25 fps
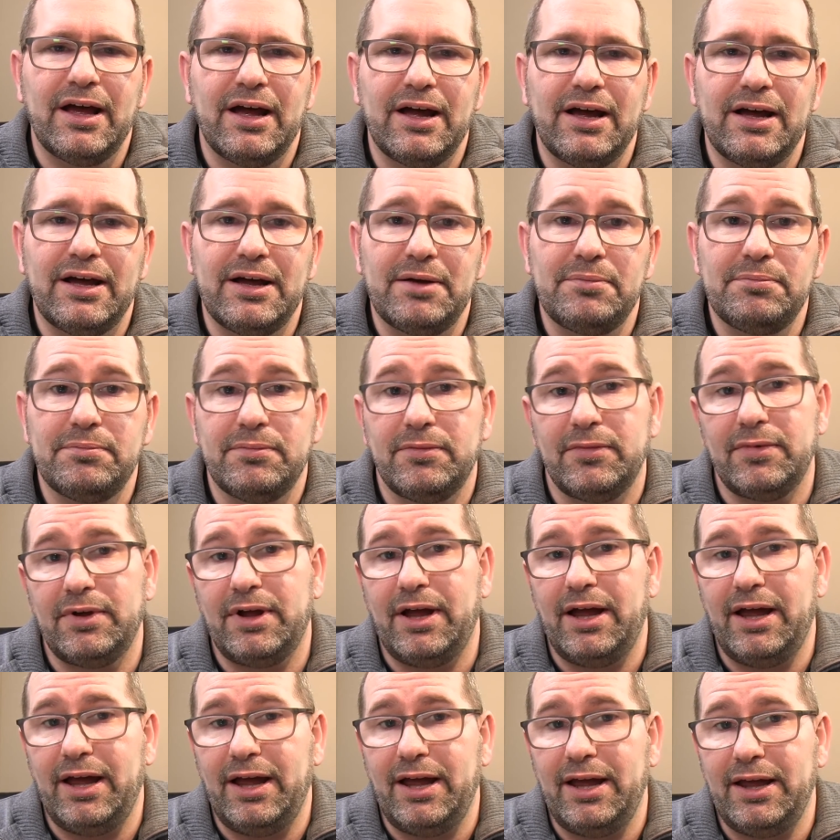Um,
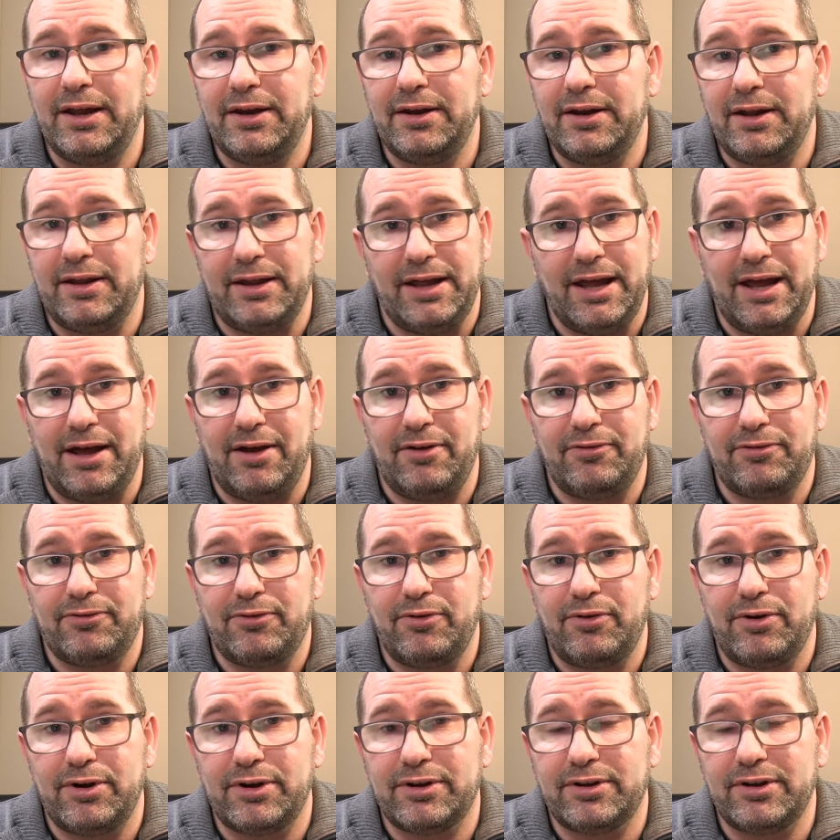And yeah, of
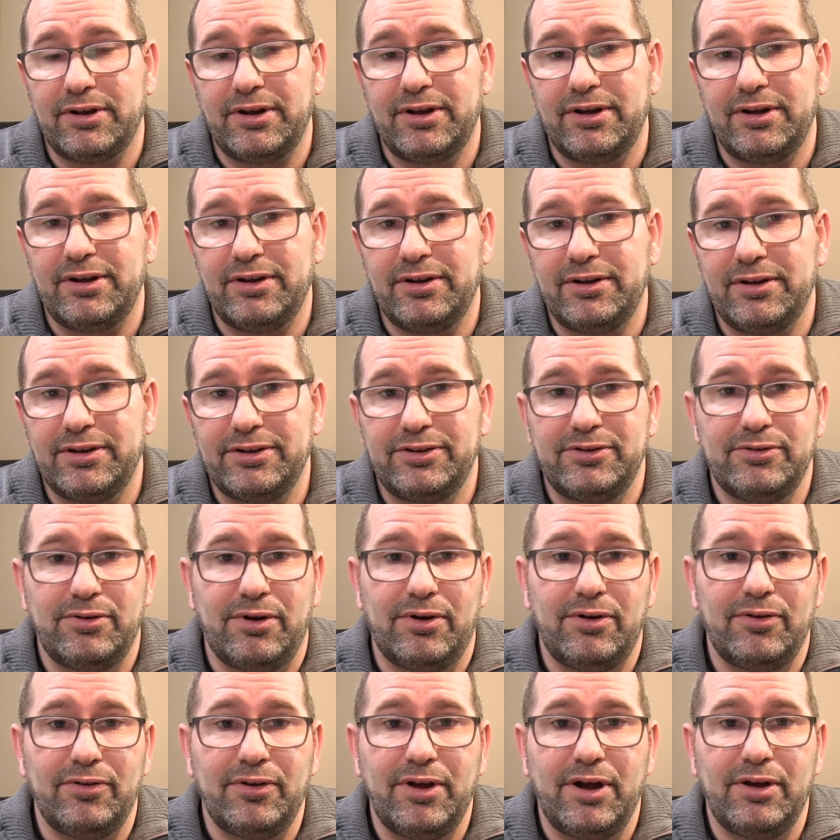course, uh, you
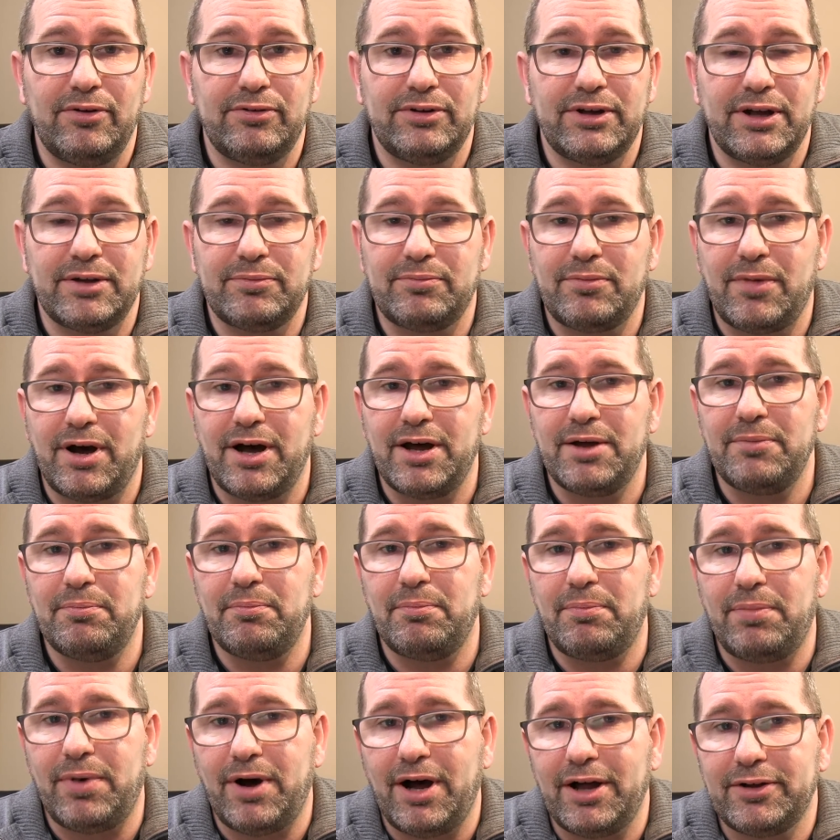all know that my
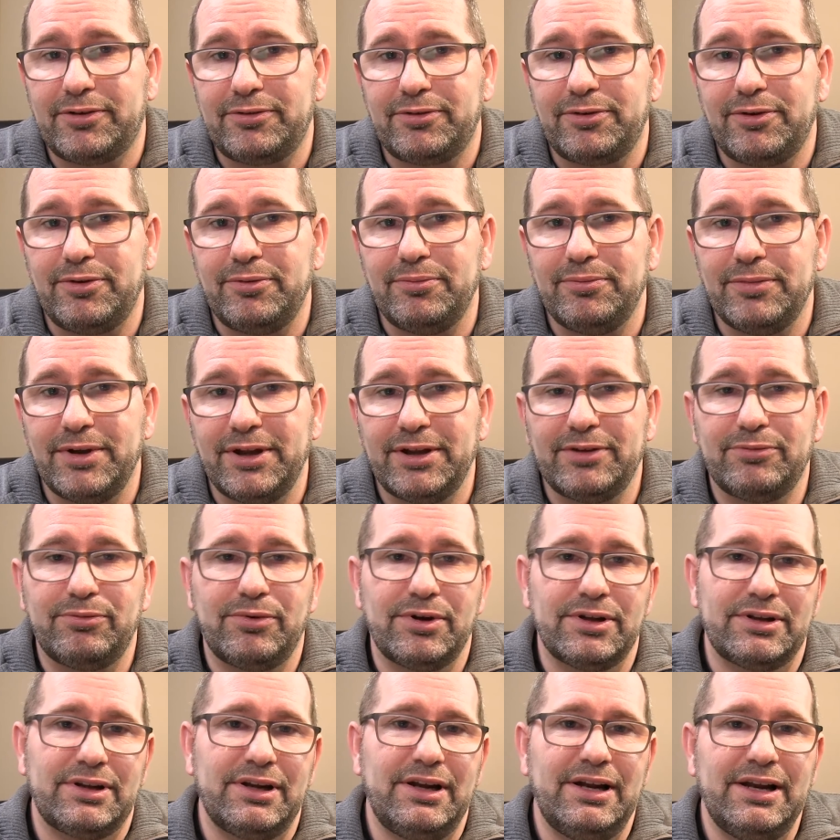bathroom, it
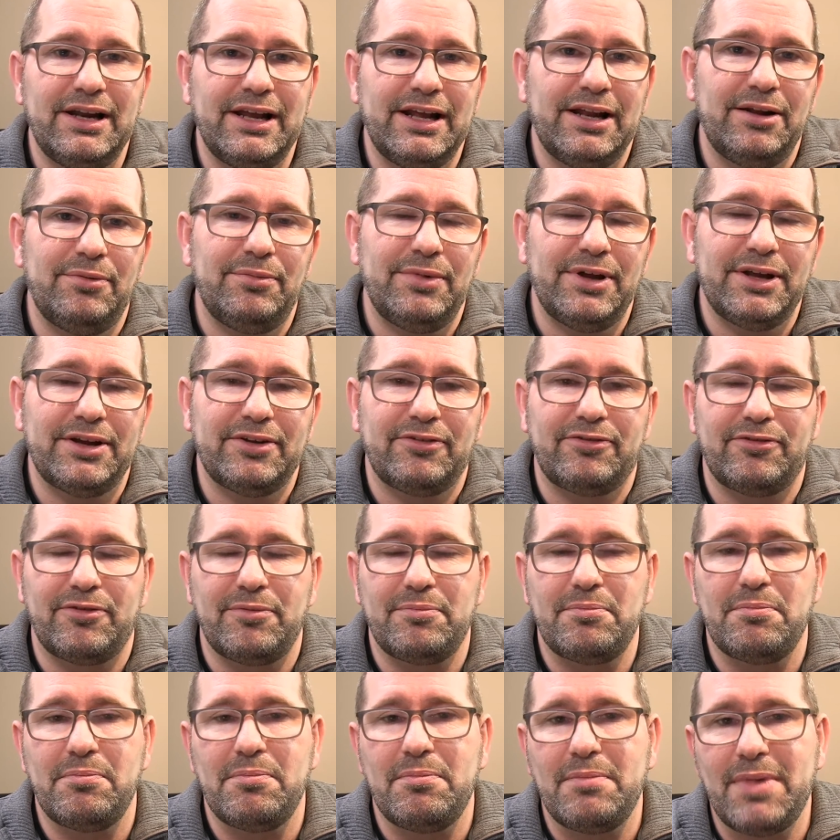was a little bit of
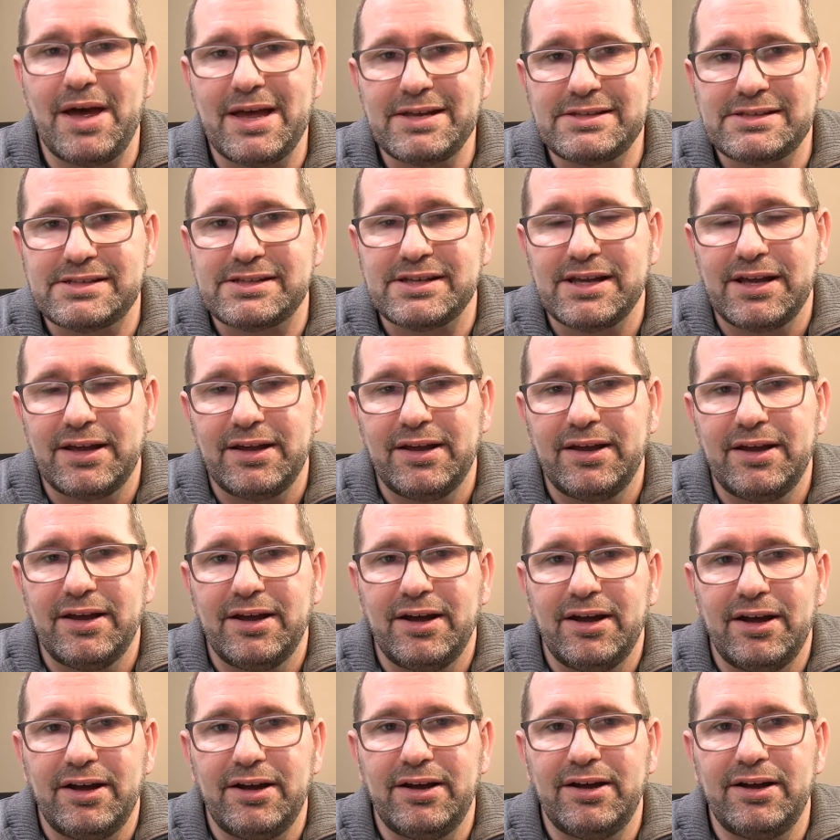a mess.
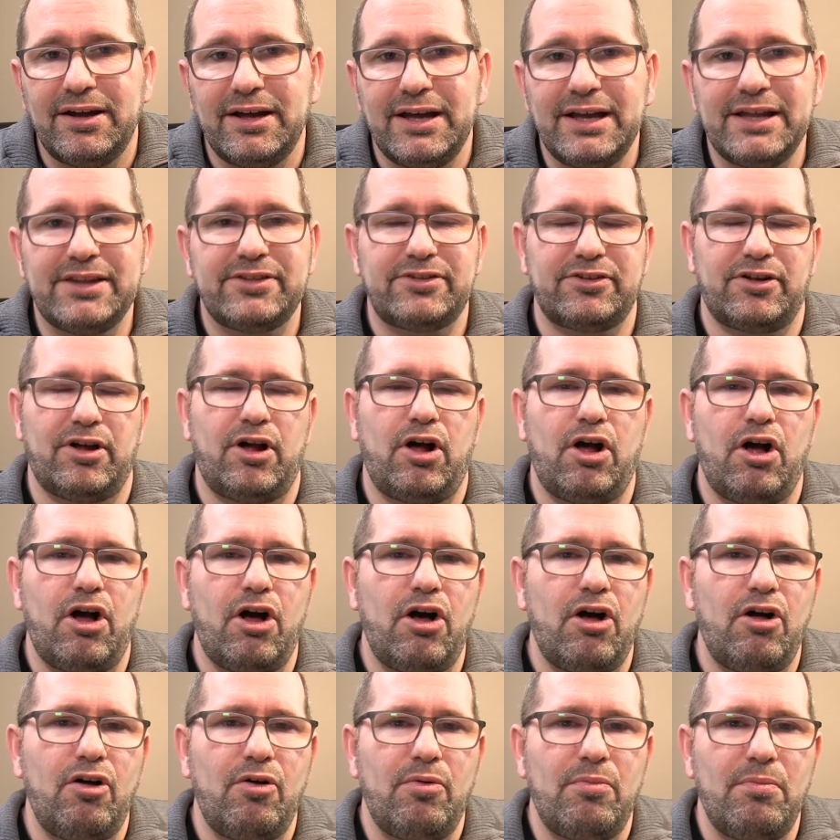Uh, it's
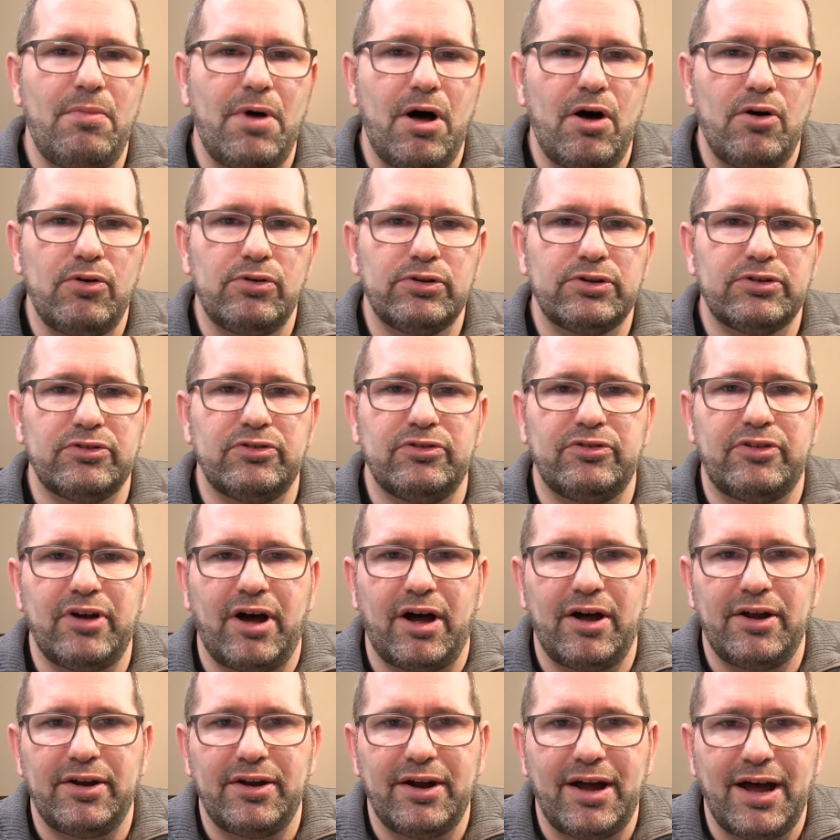almost
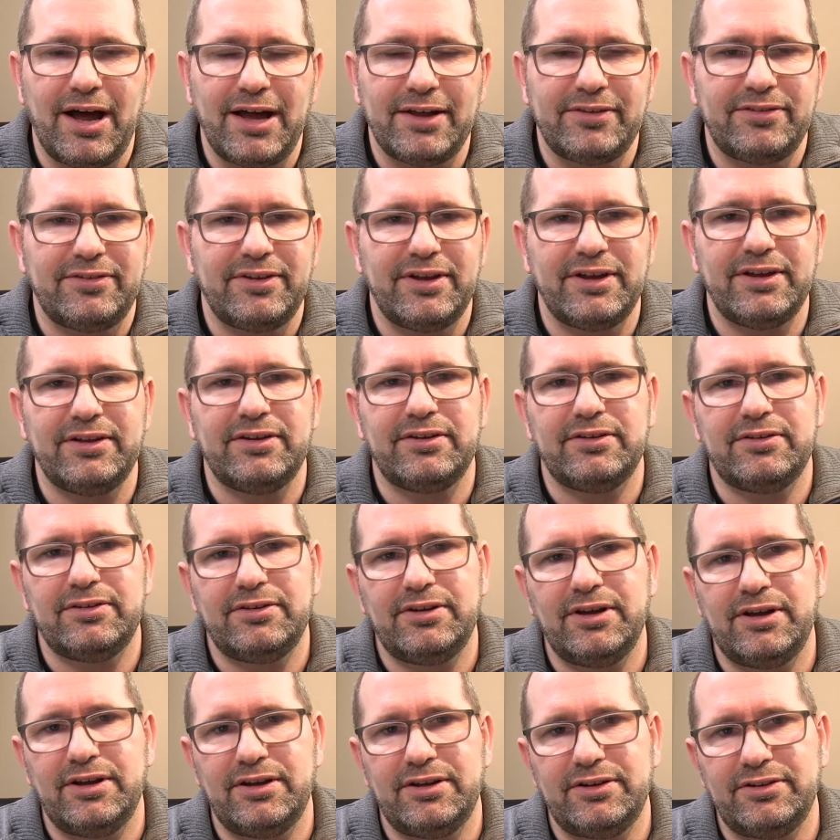done. I
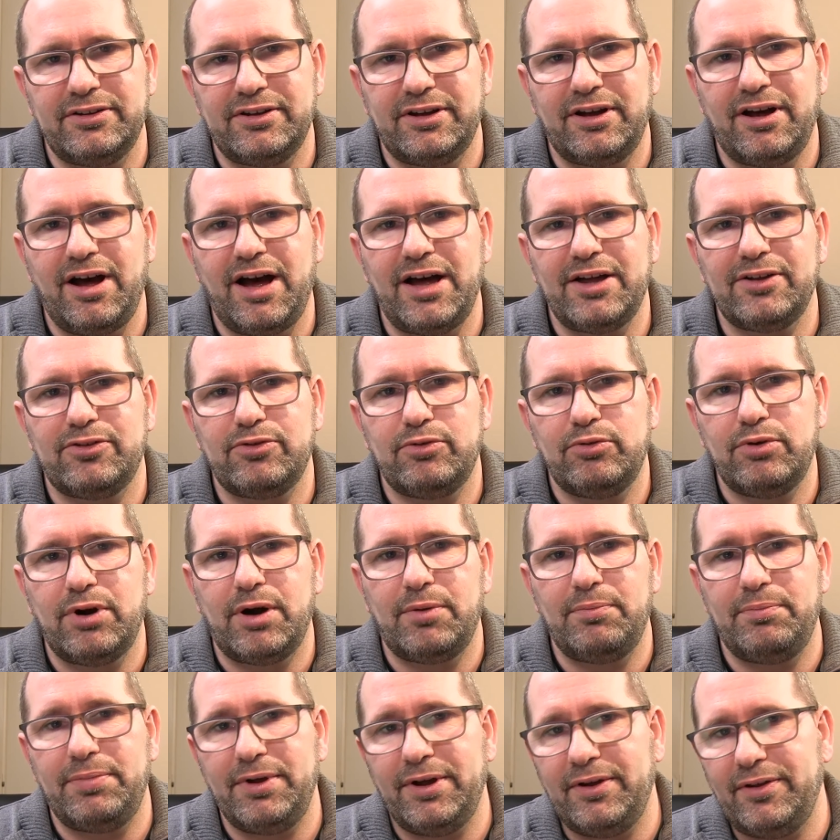think the, the guys who
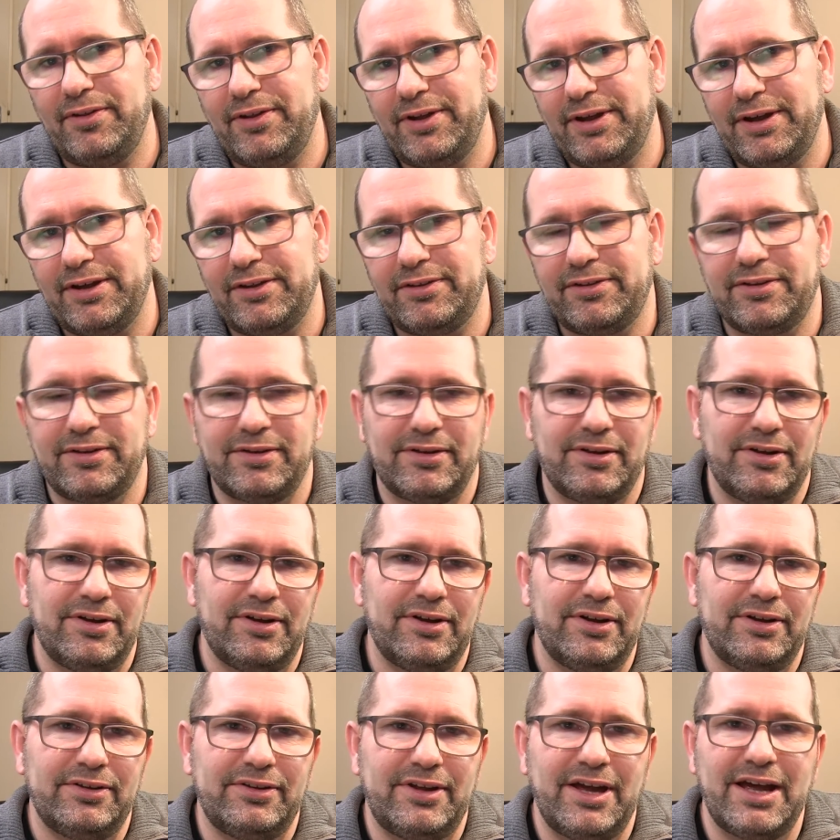are building it,
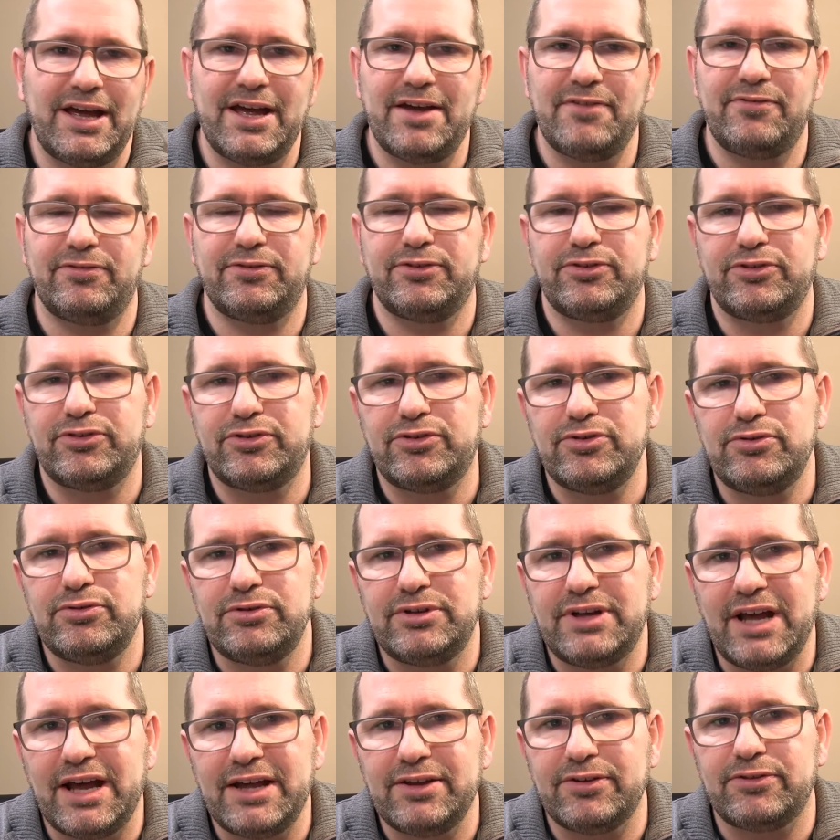uh, they have
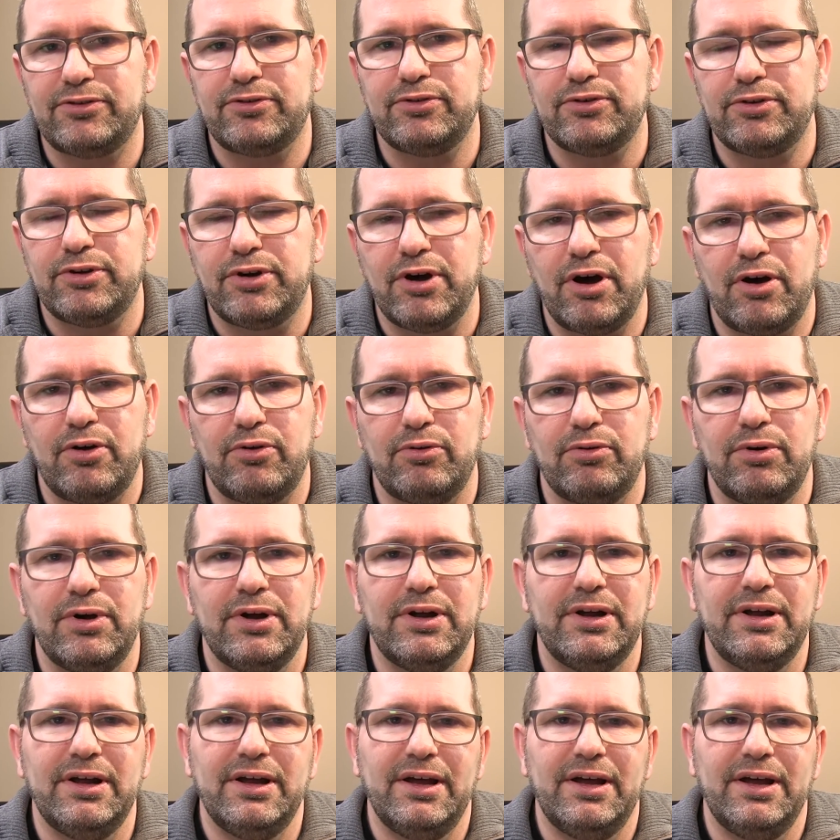two days to go.